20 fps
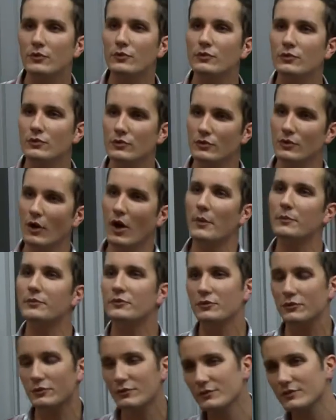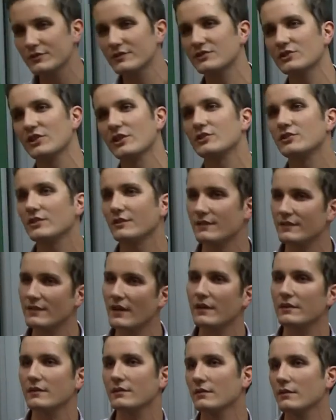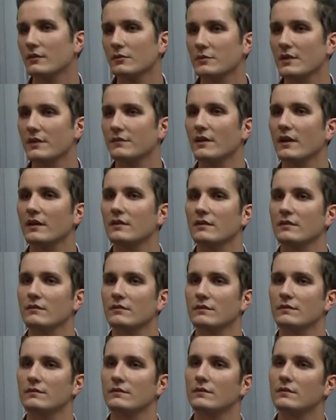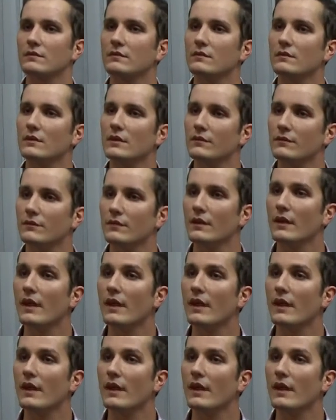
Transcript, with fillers: to up to changing the sign is going to be effective. If, if